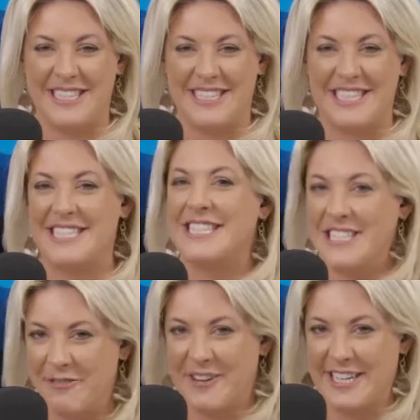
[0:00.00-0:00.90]
It's just a
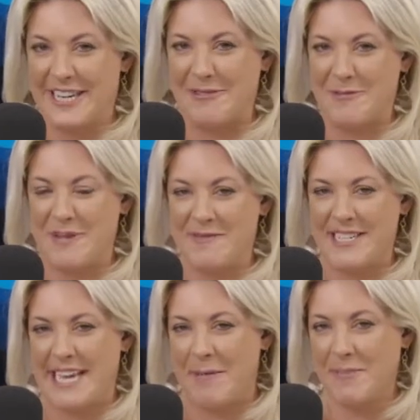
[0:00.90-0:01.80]
different cold, bit of a
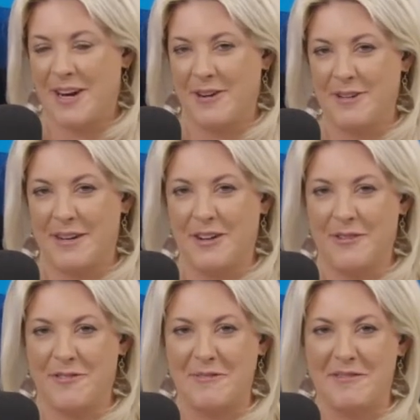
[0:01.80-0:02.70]
damp cold, I
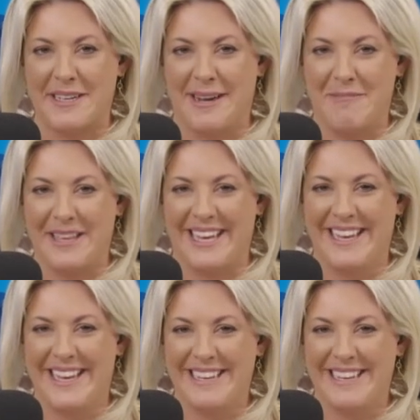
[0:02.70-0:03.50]
know, from living up there.